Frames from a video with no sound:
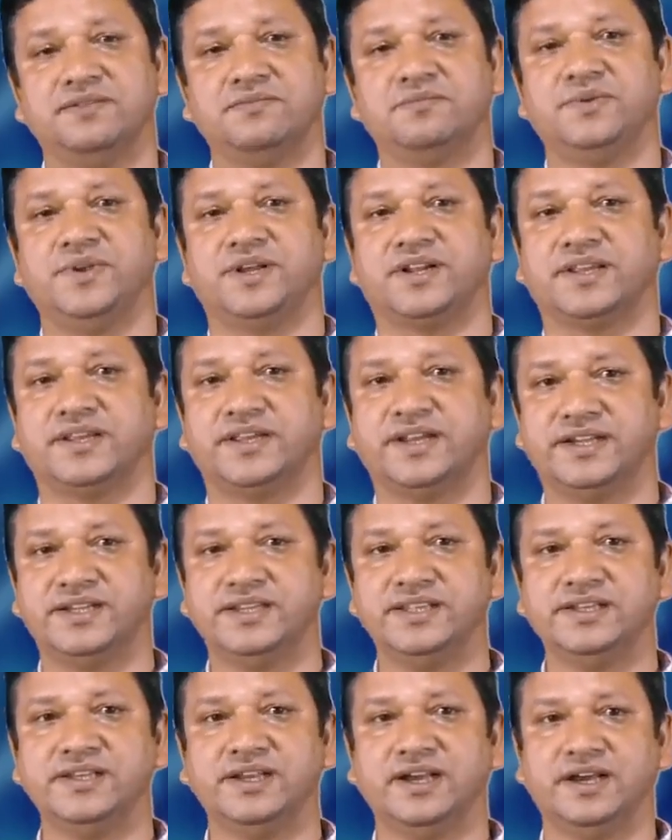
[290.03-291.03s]
we are
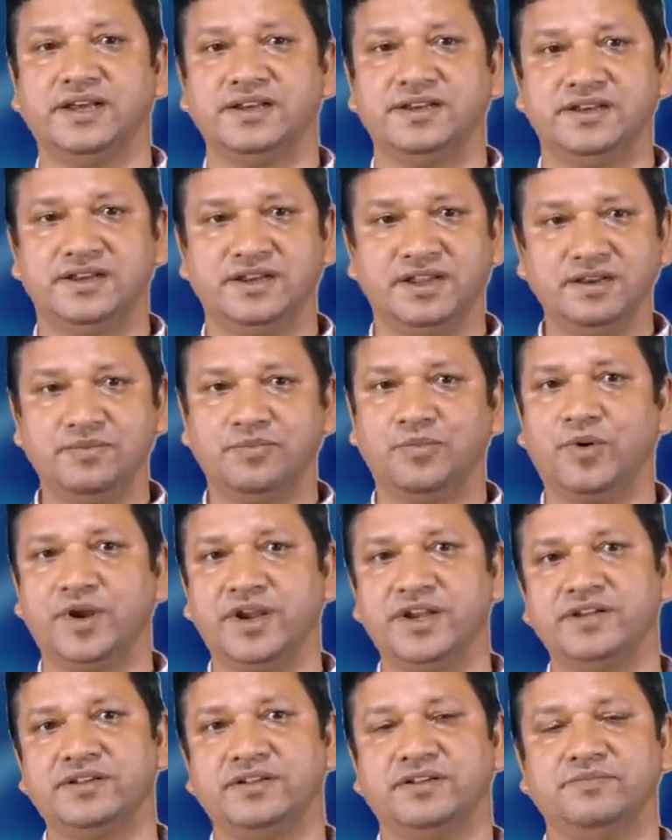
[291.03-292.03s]
getting a null point